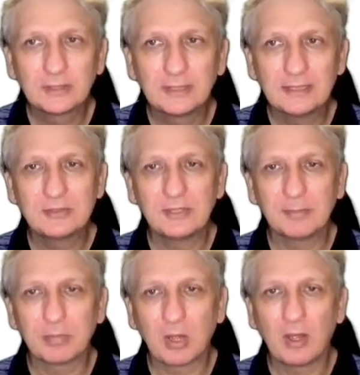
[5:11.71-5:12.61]
is the
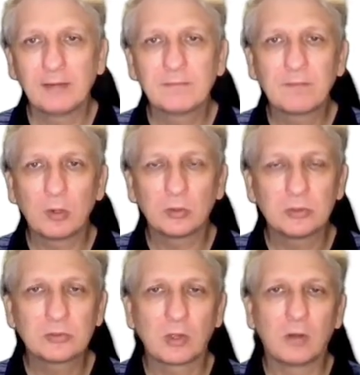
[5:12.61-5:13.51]
applied
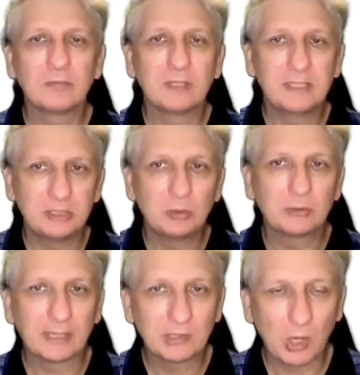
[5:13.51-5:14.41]
focus of the digital
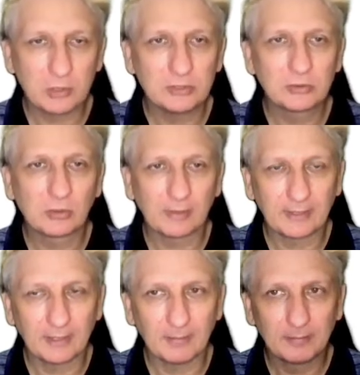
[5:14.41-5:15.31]
technologies curriculum.